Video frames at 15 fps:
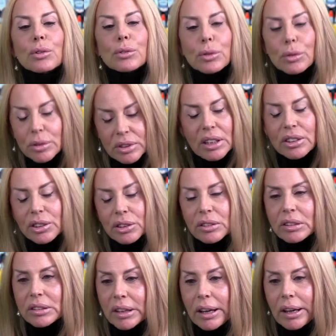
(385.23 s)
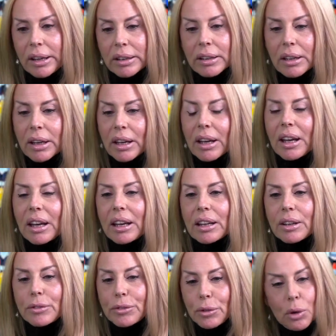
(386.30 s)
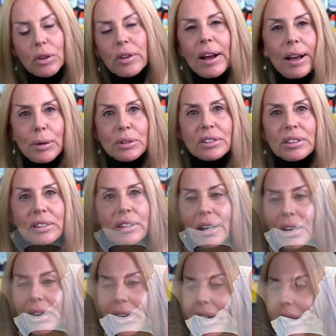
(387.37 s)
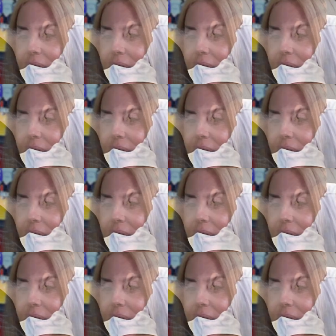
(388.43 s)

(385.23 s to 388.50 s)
2 sessions a day, 4 hours a day.